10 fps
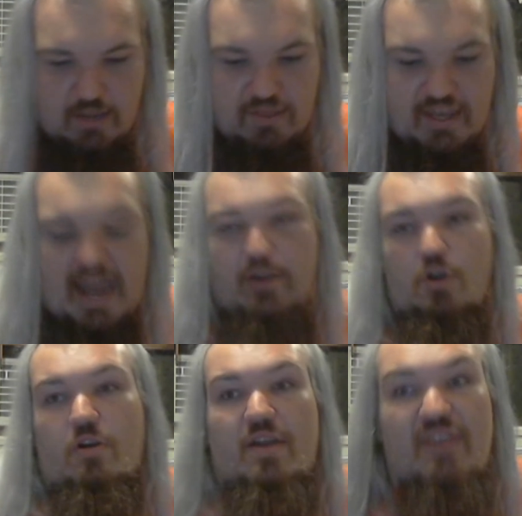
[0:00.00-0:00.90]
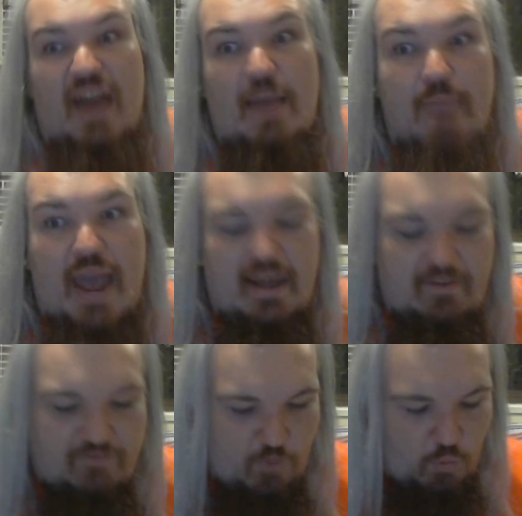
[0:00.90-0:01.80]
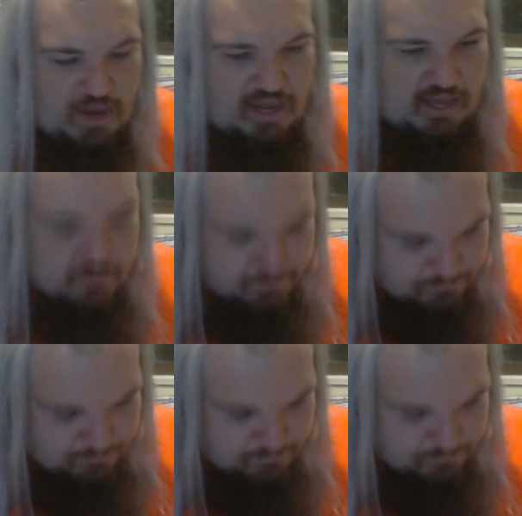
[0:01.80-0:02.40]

the category that I made it for winning.